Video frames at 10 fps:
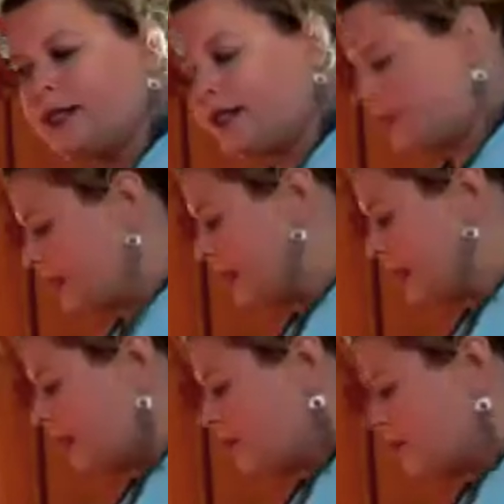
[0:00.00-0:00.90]
because it's been
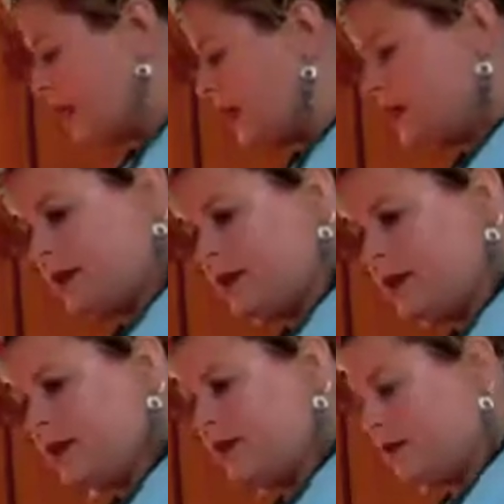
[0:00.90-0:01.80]
another minute.
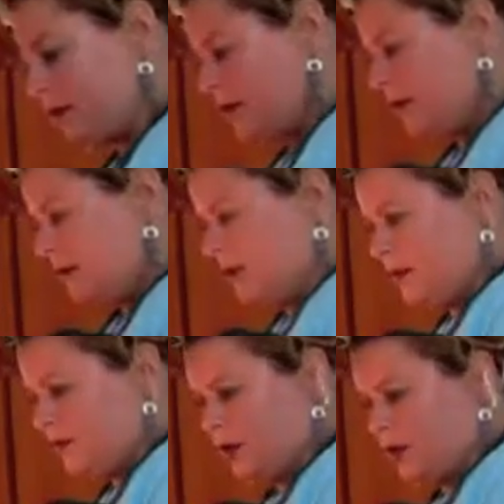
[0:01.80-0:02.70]

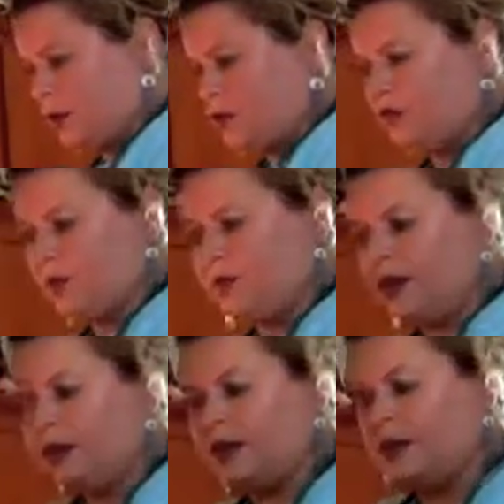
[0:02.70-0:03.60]
I'm going to drip
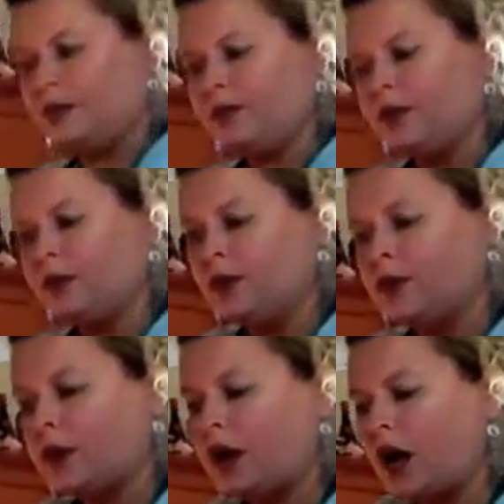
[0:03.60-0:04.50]
it in the
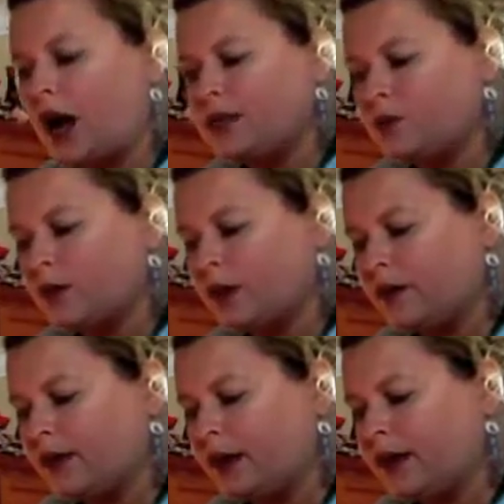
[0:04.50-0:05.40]
ice
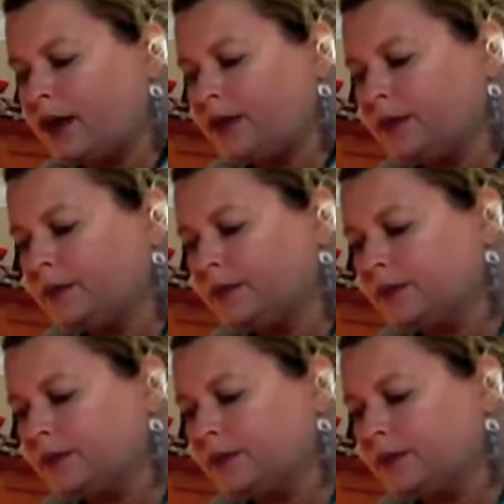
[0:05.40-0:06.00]
water right here.